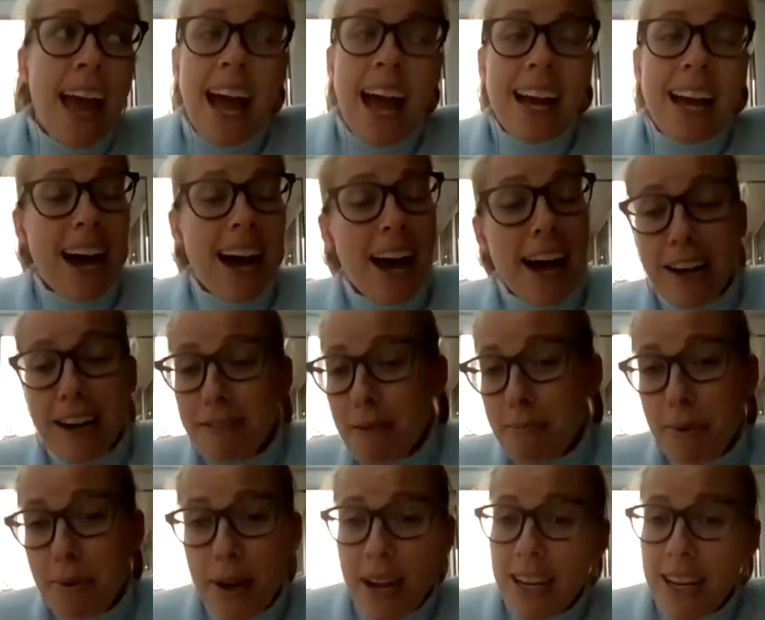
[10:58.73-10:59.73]
I can't even
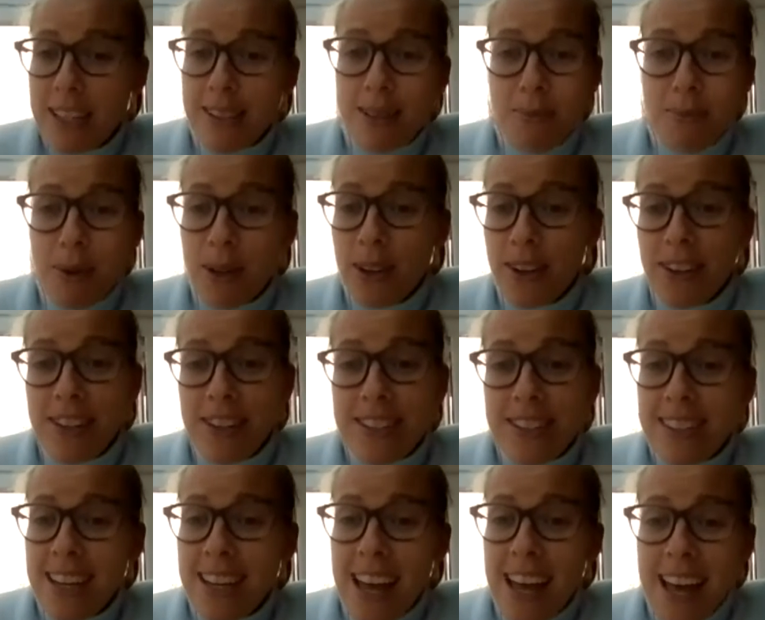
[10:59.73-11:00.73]
put it into words.